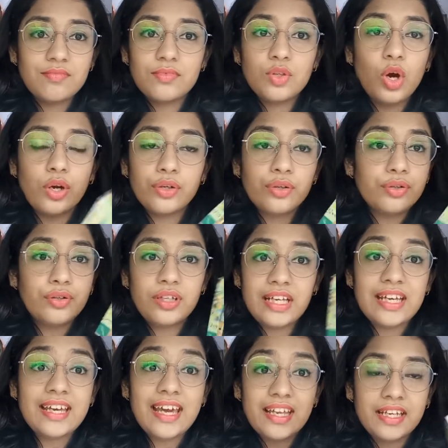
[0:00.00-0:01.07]
not going to
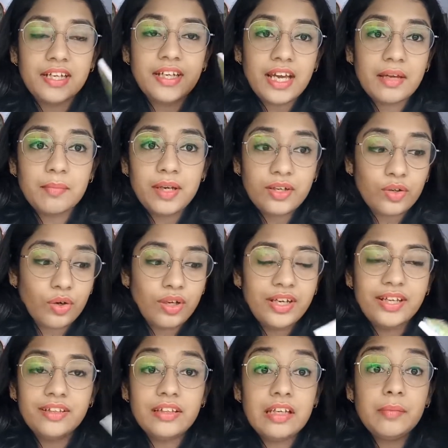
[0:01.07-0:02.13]
take any time at all,
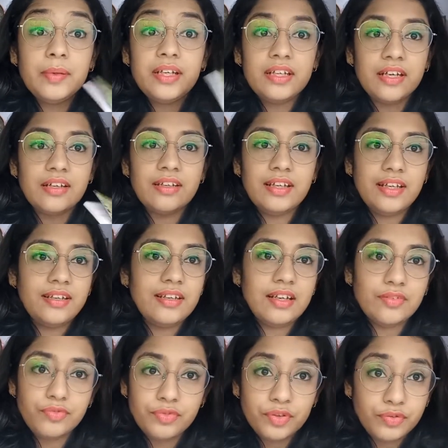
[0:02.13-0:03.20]
and they'll be done in
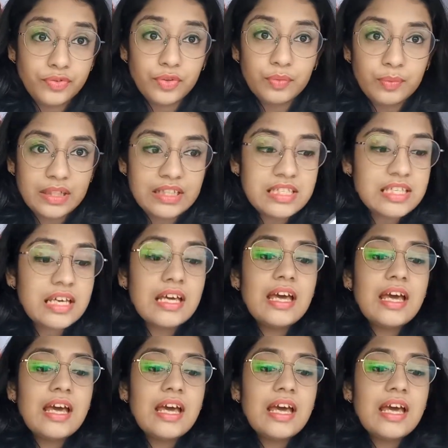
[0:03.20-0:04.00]
a few months.